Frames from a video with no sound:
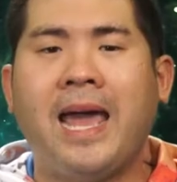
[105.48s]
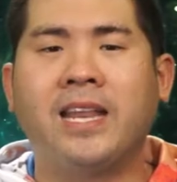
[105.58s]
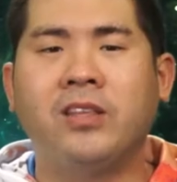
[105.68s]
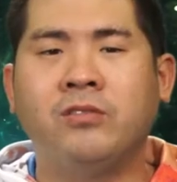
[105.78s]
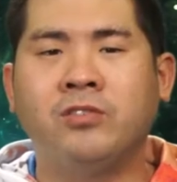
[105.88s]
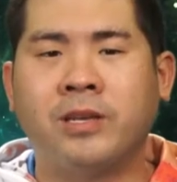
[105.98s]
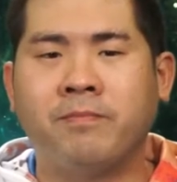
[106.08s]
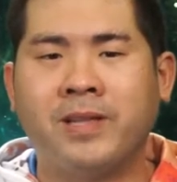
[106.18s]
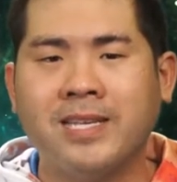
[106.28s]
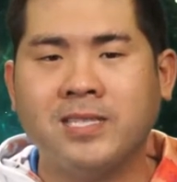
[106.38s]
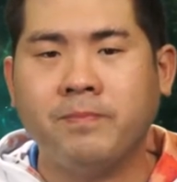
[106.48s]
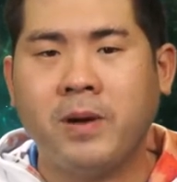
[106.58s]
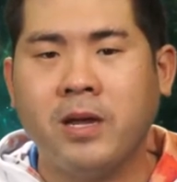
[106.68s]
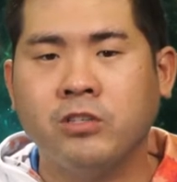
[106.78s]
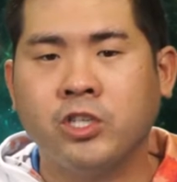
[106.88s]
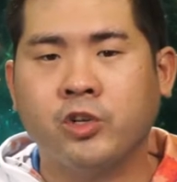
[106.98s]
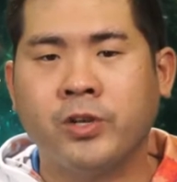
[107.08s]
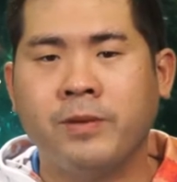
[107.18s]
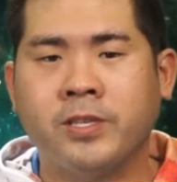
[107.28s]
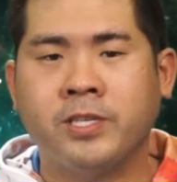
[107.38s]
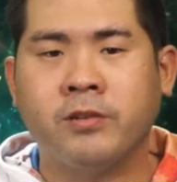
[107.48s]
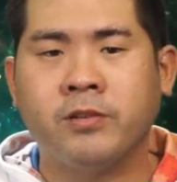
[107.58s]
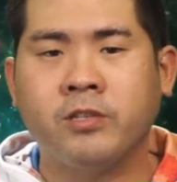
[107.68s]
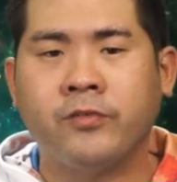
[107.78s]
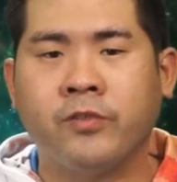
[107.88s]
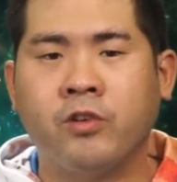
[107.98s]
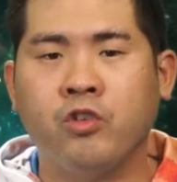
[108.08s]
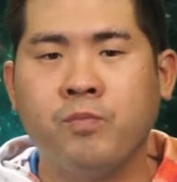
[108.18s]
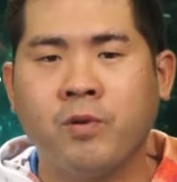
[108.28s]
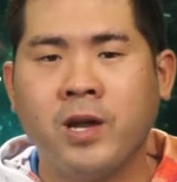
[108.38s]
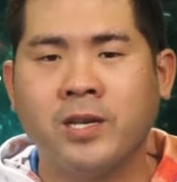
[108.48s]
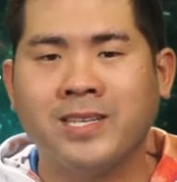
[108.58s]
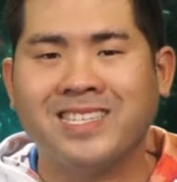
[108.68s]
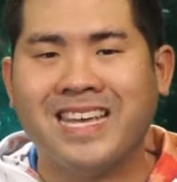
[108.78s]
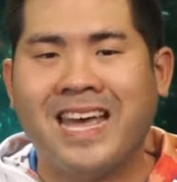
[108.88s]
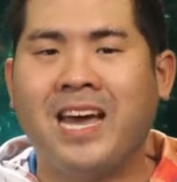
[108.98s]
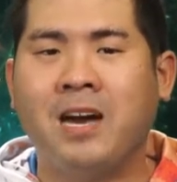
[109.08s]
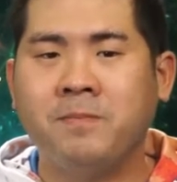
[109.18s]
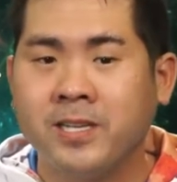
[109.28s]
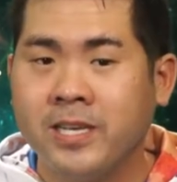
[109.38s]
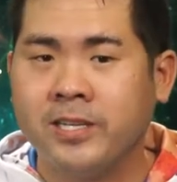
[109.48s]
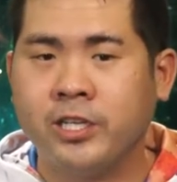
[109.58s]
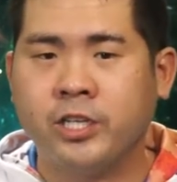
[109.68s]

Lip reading: and using plastic bottles to create materials for new products and upcycling